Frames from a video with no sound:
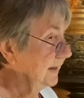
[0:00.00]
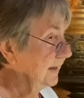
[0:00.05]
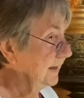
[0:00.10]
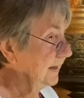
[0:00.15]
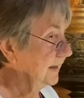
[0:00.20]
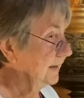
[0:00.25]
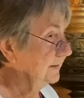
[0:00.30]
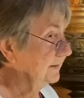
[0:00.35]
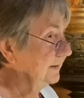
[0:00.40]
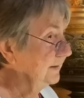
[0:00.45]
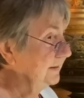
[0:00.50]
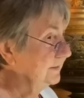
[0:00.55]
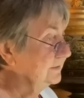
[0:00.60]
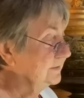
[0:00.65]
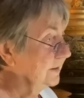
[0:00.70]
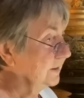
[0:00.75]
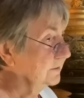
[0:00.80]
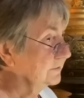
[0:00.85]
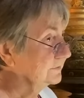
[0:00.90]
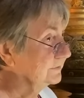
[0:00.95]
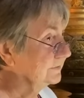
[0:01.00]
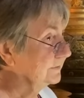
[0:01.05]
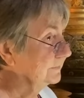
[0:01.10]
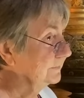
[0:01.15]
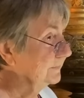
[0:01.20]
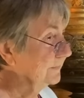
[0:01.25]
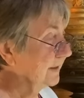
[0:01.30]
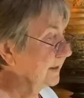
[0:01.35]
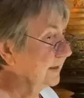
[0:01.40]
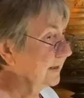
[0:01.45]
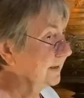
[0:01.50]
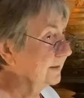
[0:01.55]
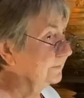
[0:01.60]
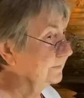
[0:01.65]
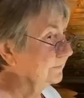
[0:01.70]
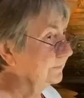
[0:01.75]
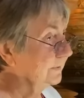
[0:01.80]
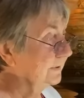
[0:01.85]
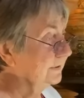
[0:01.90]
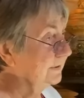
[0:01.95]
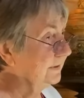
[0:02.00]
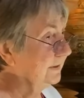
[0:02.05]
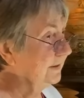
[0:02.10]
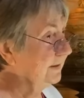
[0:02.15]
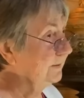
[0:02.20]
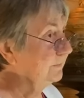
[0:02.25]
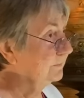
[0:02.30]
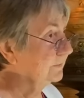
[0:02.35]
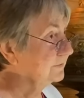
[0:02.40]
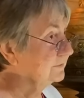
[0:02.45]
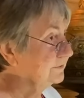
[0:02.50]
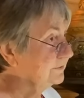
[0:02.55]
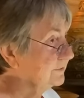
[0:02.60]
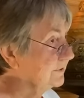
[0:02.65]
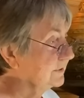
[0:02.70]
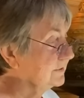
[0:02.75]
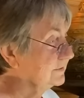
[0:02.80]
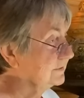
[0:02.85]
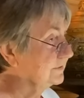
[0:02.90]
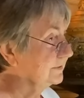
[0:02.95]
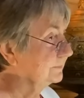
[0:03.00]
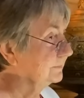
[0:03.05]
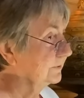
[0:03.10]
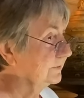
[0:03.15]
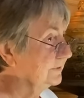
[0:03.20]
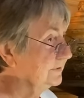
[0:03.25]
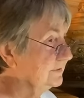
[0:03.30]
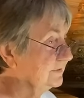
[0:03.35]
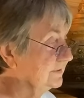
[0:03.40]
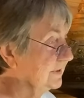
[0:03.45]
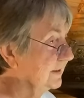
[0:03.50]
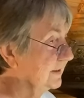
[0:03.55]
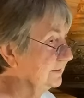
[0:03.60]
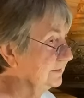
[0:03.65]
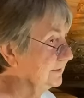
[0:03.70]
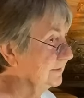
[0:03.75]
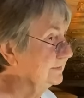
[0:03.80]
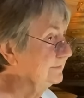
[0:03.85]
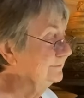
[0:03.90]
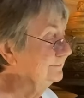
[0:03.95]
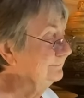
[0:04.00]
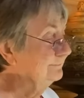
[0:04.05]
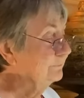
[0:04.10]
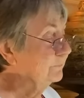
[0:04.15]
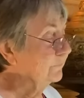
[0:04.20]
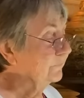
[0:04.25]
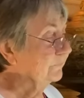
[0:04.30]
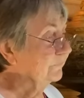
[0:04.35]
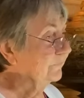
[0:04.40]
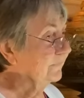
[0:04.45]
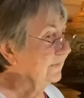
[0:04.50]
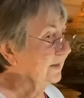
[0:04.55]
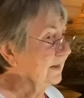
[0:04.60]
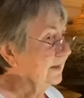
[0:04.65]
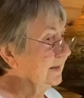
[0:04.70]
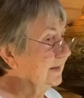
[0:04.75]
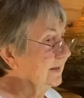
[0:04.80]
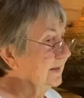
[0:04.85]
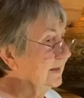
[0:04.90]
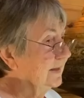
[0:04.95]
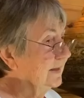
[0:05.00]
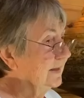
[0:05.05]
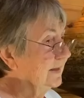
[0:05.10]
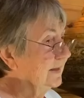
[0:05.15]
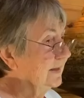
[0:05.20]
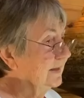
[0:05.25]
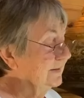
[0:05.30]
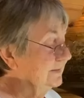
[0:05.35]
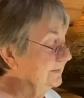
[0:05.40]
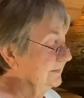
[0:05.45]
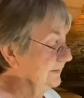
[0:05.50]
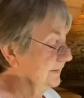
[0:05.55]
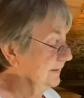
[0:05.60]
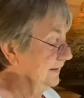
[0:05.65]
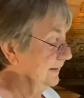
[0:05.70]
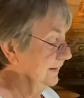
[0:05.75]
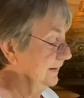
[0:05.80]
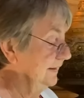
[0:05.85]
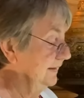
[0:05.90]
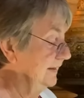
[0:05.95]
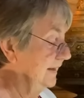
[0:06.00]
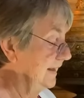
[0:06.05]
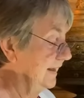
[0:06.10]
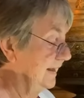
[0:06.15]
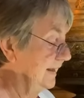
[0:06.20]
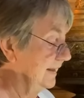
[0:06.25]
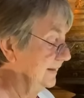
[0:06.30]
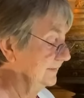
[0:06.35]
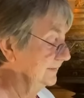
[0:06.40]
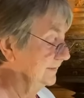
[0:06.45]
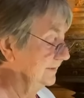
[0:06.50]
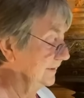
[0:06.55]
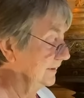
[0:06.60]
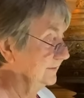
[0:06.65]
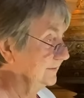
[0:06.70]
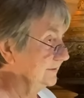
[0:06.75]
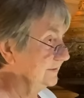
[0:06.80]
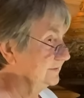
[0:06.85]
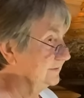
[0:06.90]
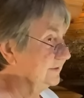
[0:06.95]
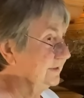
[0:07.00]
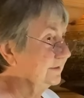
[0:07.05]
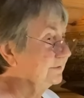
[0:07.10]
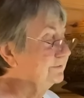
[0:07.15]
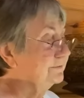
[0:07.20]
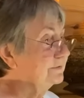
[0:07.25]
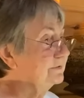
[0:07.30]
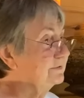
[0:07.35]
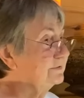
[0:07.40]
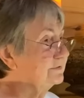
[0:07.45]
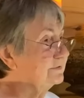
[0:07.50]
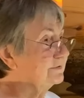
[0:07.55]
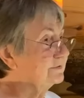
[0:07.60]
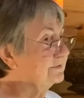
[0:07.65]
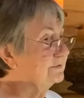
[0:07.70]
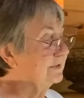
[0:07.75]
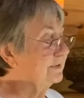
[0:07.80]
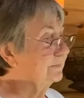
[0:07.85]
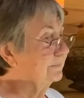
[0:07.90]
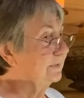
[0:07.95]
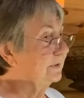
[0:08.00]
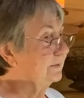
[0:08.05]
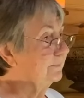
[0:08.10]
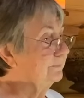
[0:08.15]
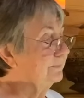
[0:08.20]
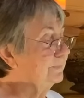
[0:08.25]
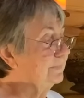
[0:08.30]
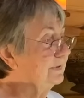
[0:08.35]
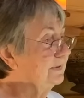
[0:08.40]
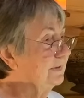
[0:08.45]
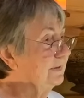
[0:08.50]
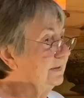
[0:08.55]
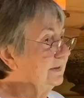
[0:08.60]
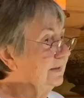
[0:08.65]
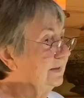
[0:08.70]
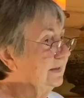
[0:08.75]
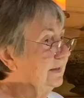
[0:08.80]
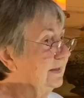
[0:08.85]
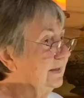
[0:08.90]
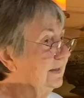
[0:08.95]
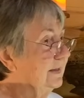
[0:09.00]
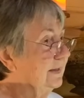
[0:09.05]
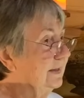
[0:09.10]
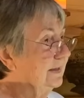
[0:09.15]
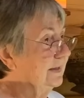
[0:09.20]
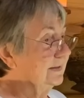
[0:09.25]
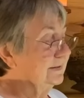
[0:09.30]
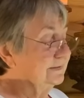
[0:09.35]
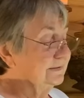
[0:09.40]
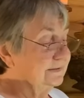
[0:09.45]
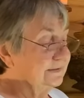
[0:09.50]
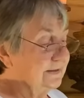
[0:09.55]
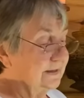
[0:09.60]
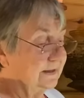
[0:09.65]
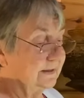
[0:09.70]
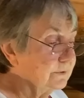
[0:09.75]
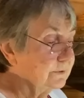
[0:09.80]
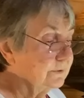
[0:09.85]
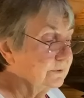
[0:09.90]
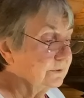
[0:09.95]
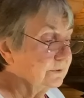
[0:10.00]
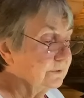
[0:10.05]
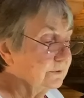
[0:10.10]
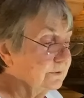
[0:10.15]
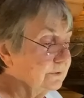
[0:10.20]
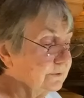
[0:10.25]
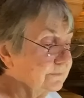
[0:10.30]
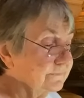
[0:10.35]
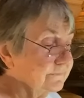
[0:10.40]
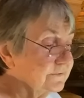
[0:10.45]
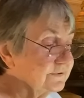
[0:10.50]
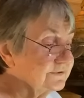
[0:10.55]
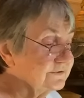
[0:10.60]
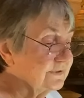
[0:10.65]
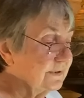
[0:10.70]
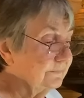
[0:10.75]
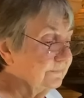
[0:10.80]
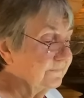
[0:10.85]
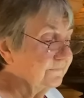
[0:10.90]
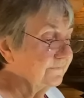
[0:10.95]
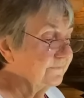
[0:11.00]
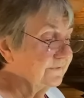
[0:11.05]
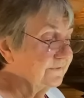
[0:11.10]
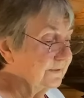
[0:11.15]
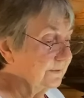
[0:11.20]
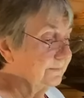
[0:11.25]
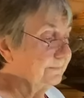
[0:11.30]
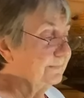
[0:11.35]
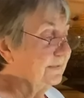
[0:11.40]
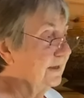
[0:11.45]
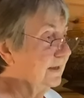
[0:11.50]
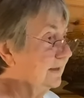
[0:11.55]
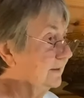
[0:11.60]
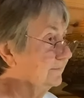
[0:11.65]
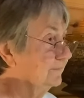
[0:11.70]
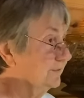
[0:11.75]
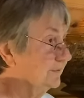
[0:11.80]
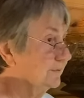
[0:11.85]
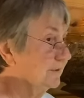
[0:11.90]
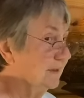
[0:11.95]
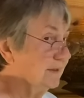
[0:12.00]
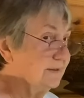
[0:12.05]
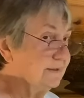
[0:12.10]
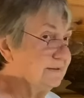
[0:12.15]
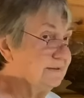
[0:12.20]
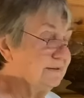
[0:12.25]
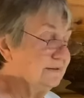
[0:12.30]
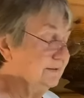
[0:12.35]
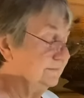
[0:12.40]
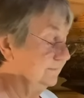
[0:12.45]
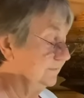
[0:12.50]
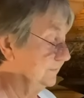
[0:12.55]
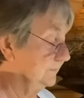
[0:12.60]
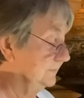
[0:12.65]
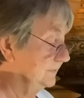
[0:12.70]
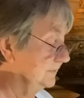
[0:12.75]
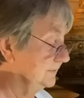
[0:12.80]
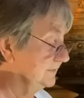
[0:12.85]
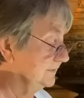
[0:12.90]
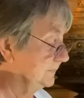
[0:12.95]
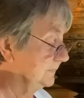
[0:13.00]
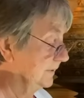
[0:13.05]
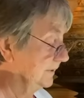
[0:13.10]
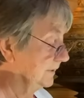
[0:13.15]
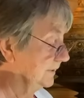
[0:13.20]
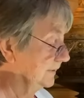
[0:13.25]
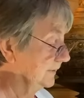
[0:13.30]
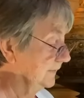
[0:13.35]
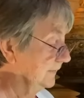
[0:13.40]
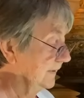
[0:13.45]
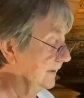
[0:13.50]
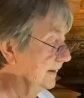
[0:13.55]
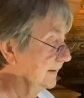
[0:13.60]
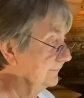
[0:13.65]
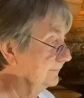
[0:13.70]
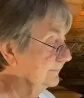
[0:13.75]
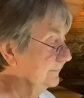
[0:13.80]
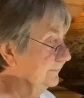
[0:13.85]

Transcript: And he tells them that when he was just a bodhisattva, that he had these hindrances come up. And I will go over some of them after I give you this paragraph.